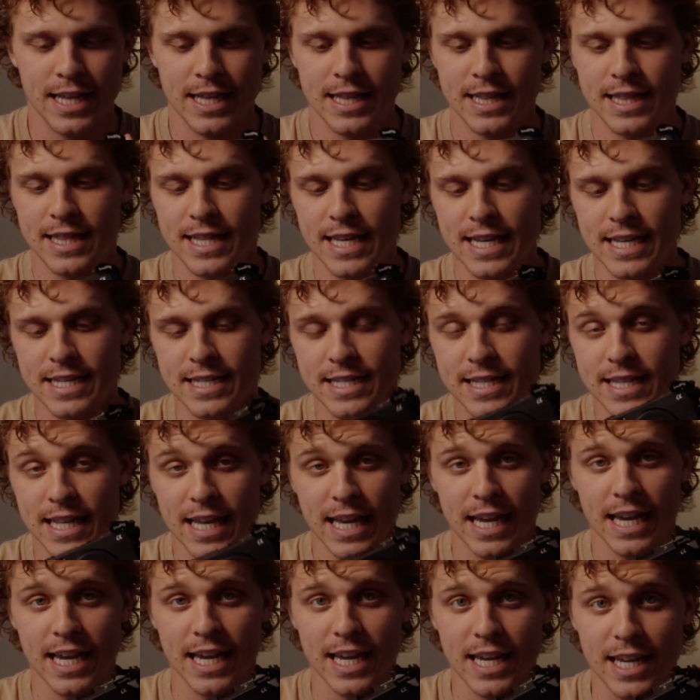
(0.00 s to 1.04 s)
this
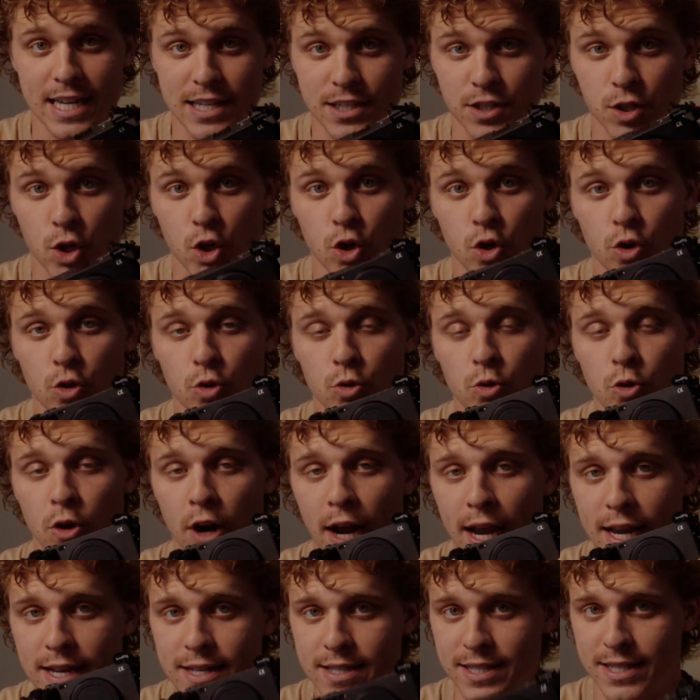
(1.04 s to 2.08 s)
thing is
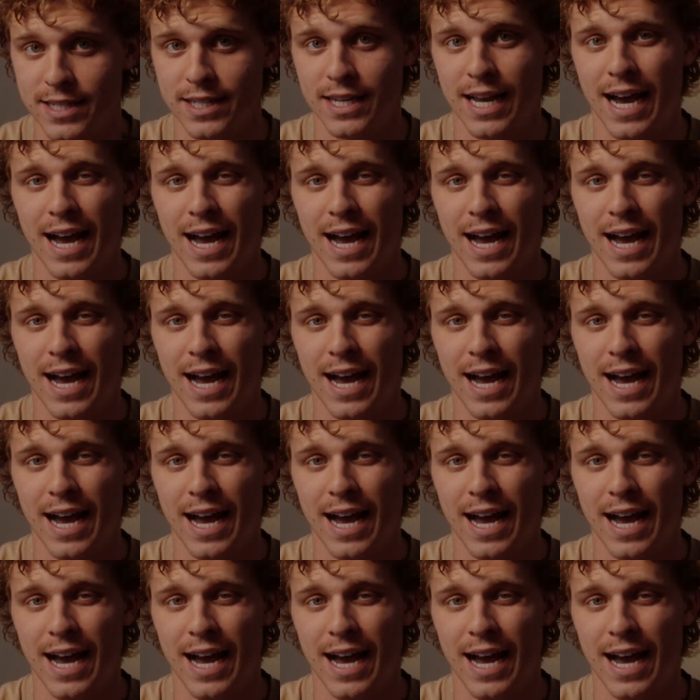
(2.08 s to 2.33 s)
crazy.